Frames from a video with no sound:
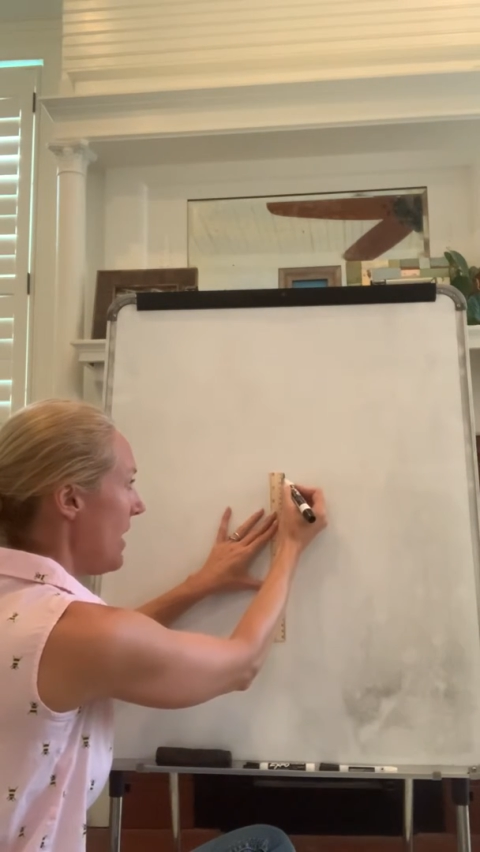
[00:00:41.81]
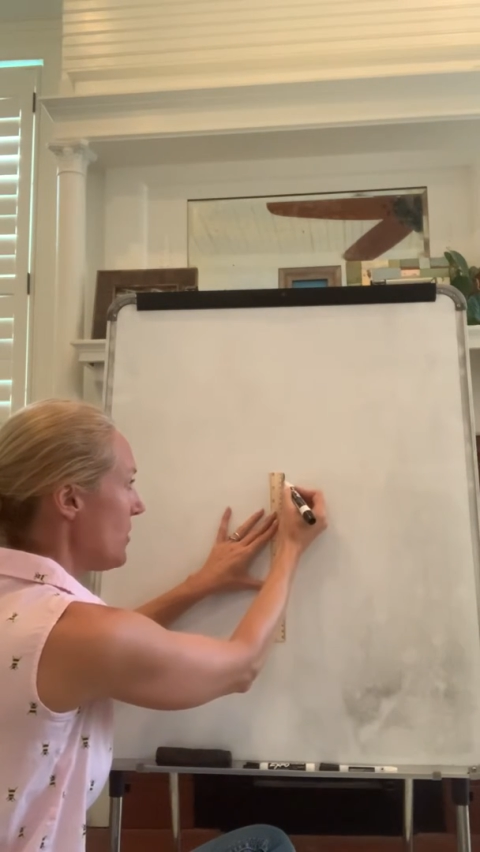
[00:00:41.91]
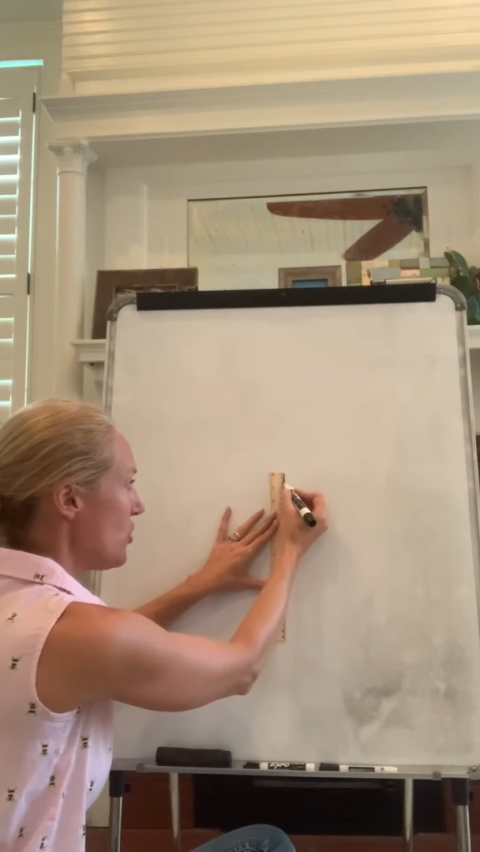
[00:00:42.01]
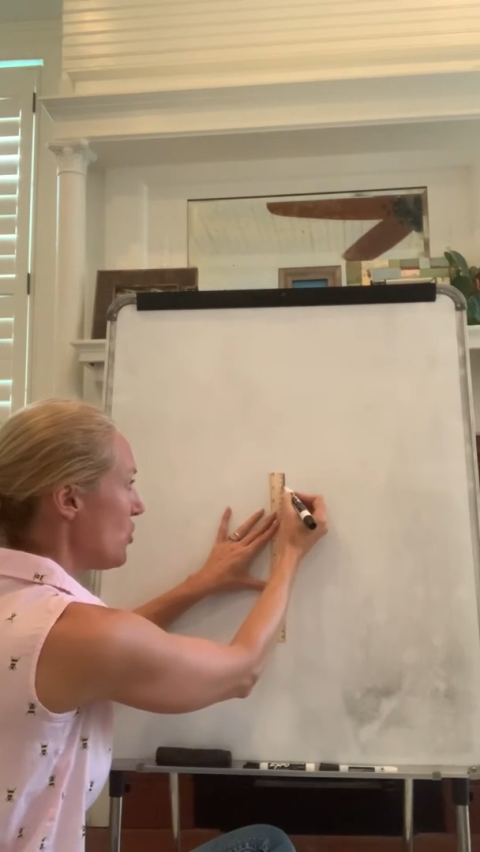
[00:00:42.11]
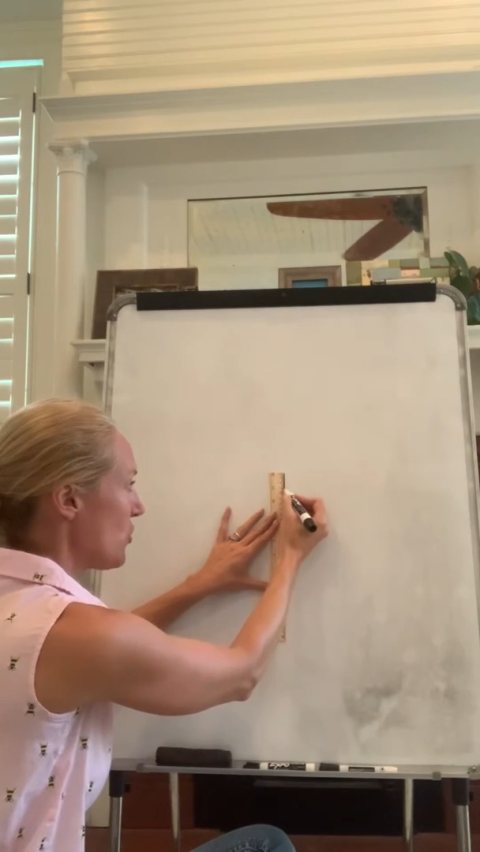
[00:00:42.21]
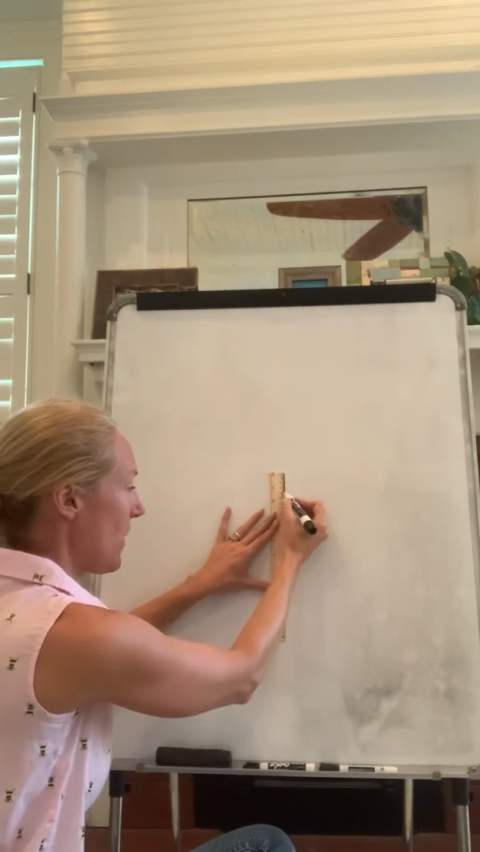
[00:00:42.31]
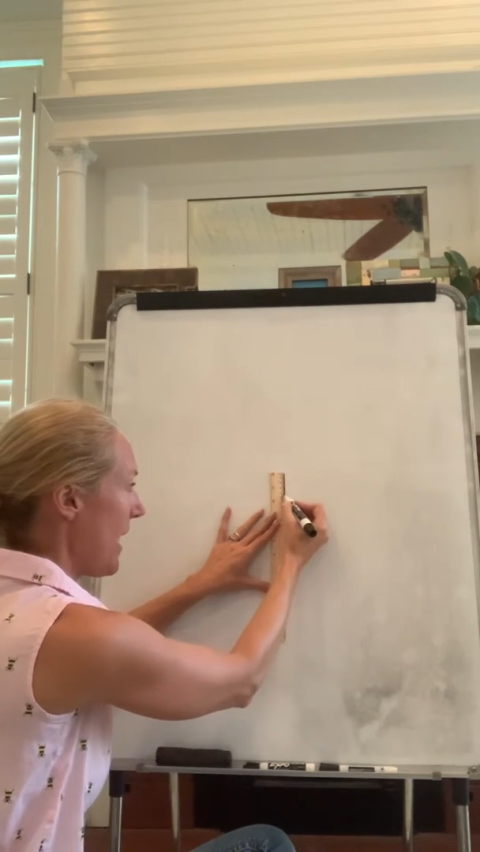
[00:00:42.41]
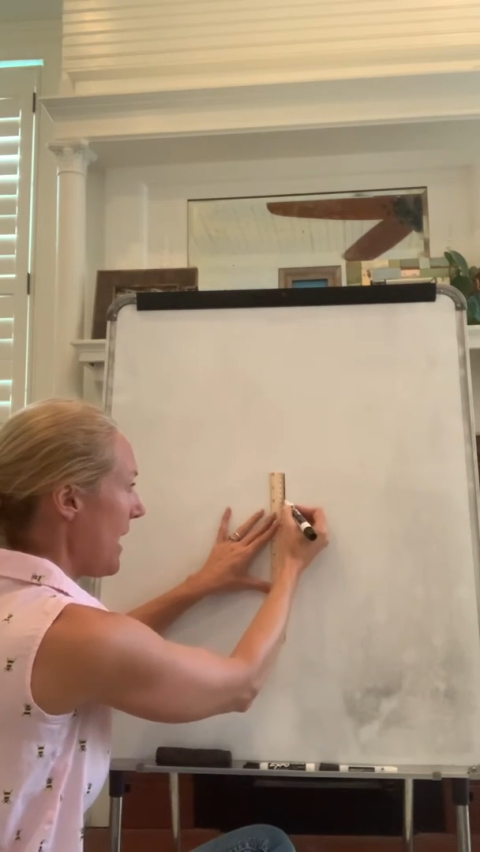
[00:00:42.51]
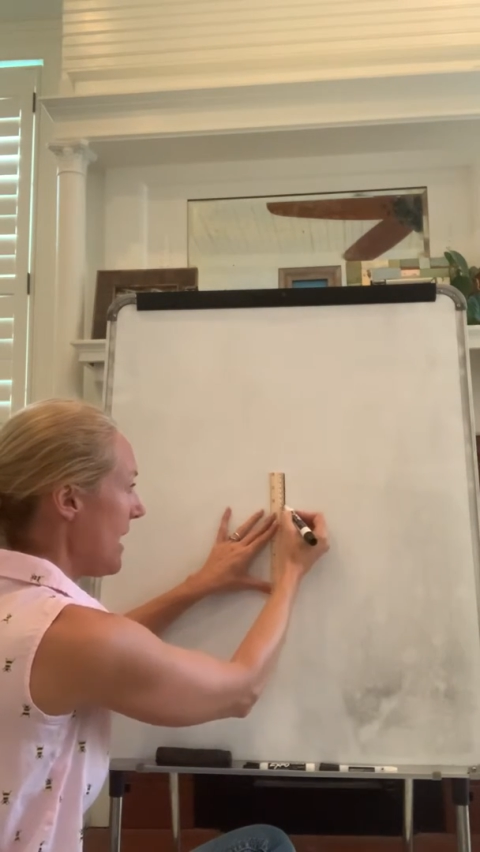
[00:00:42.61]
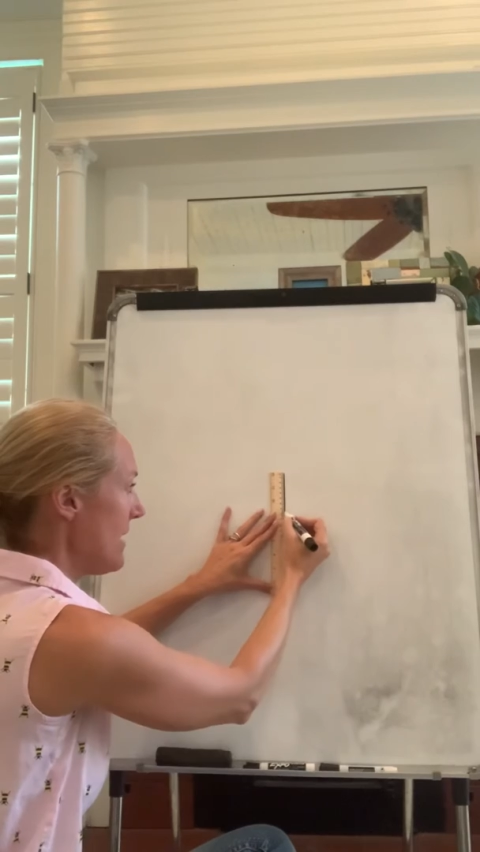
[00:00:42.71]

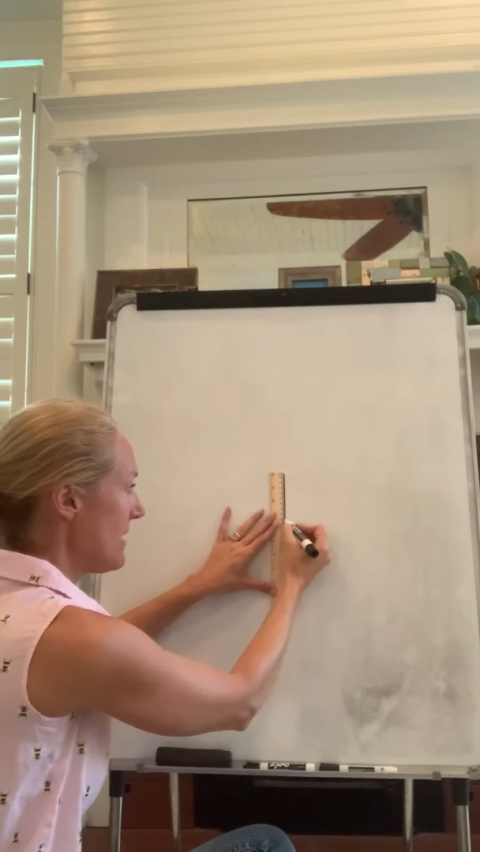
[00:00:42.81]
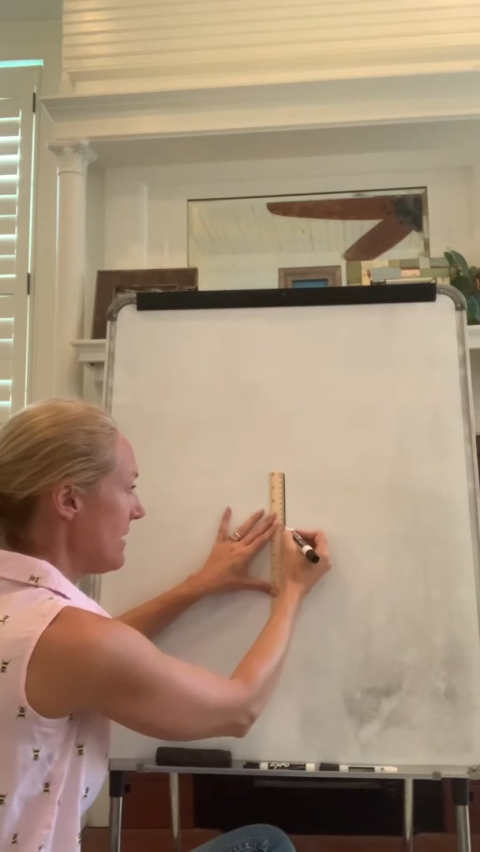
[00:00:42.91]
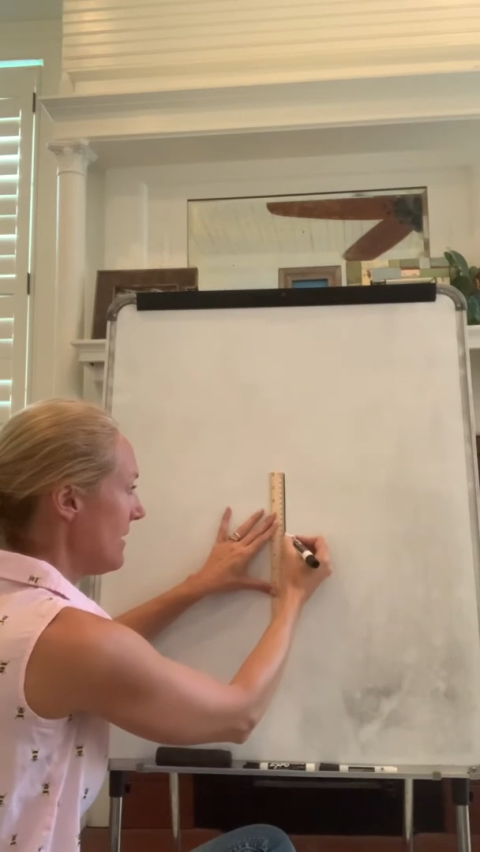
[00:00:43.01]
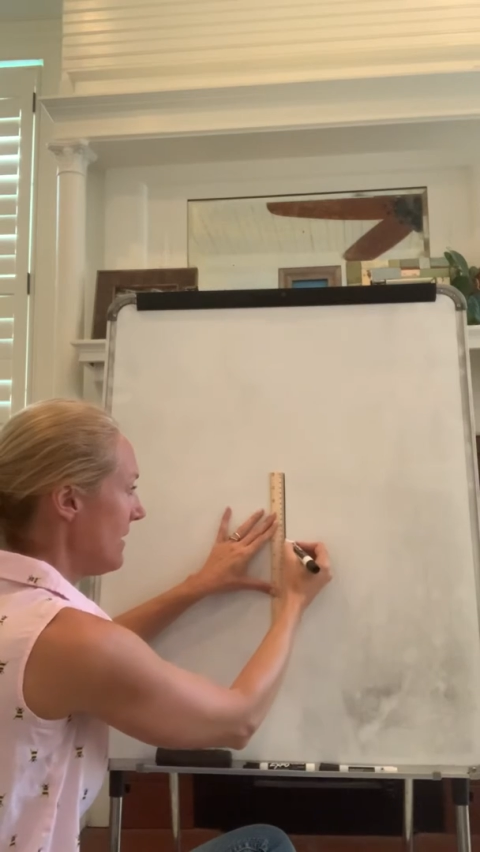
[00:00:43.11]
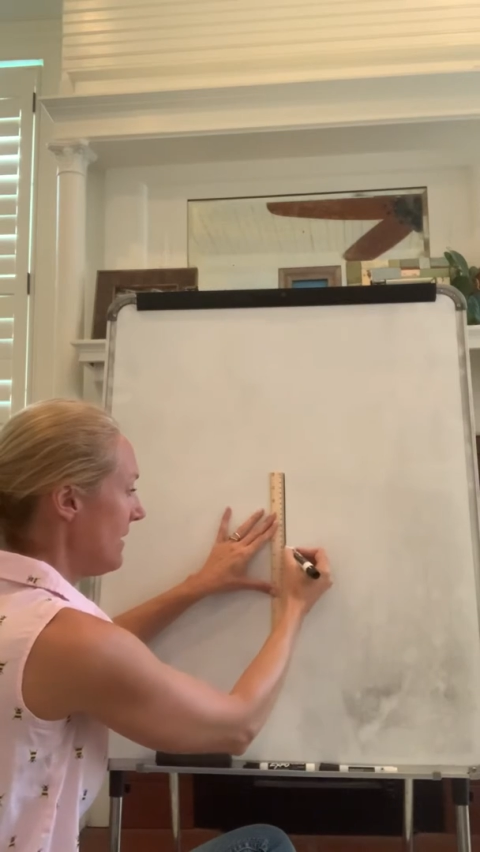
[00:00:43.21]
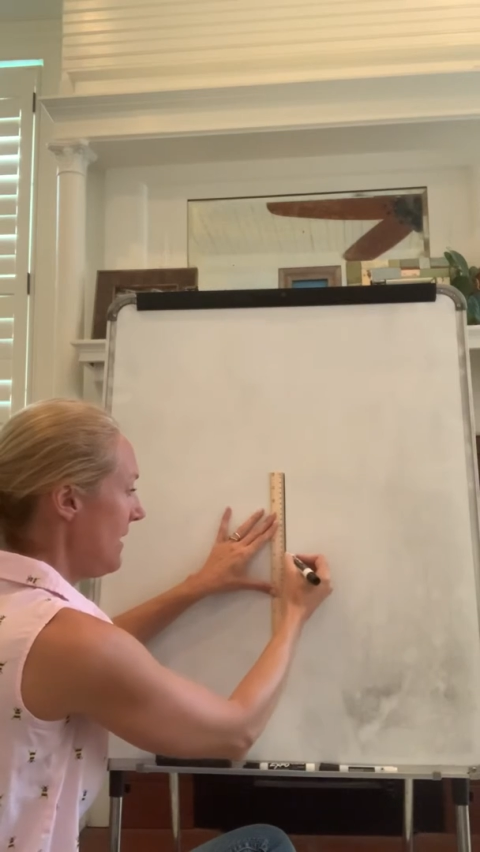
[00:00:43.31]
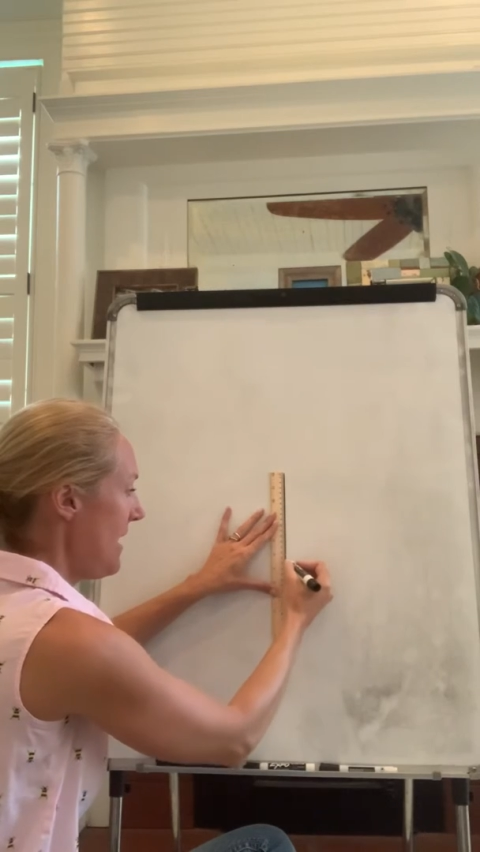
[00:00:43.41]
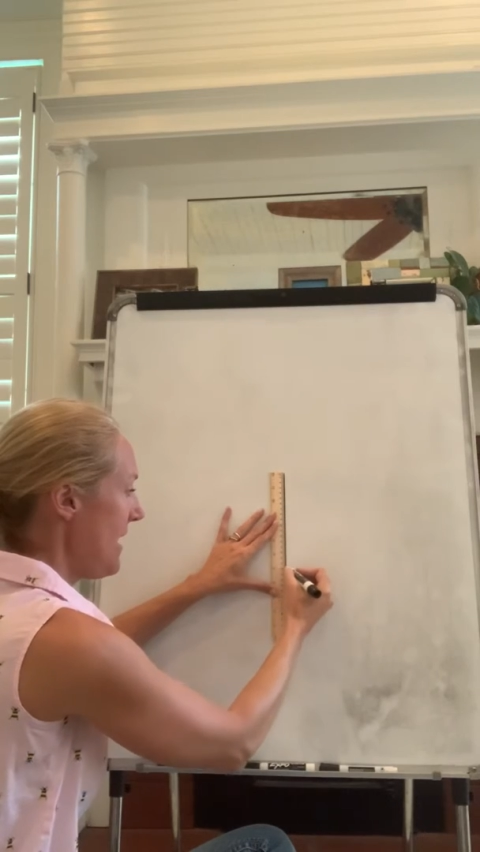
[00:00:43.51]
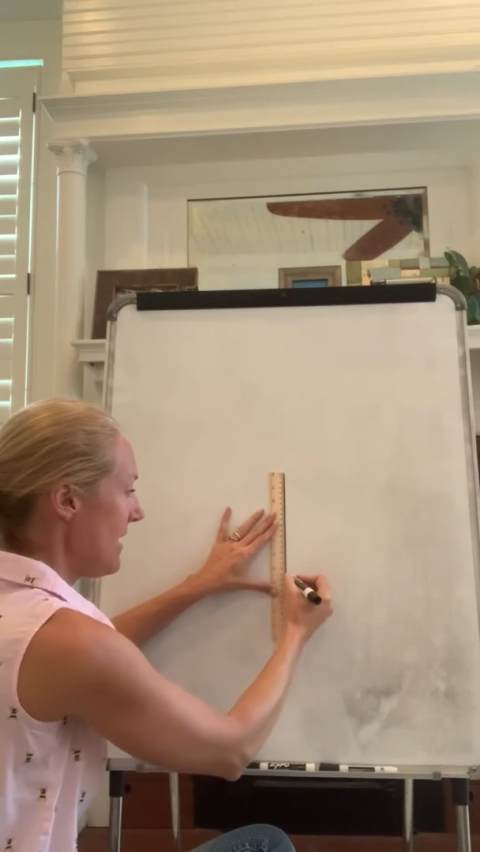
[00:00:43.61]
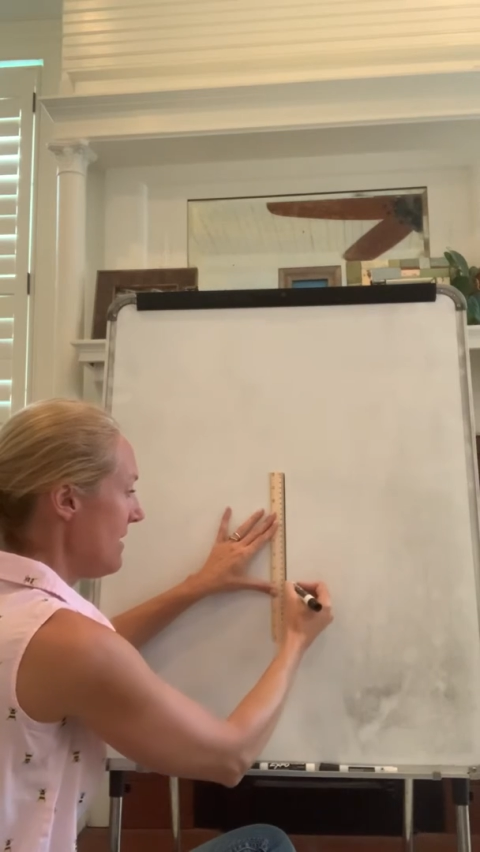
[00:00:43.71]
straight
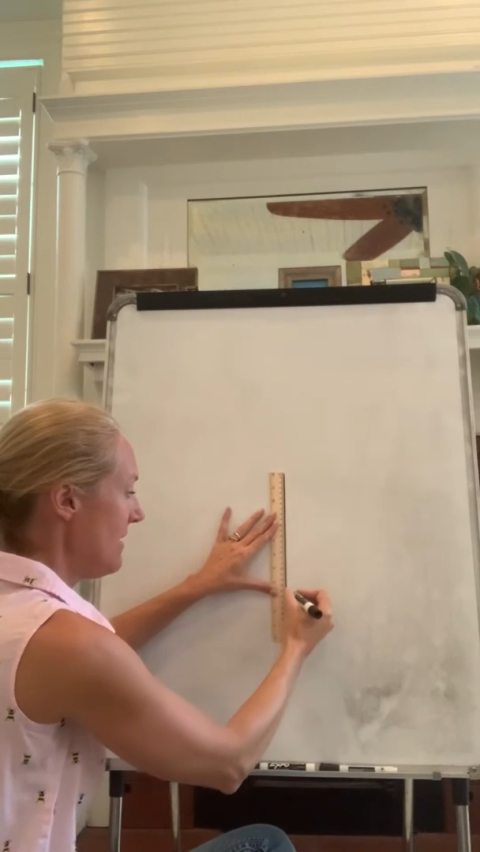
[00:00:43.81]
line.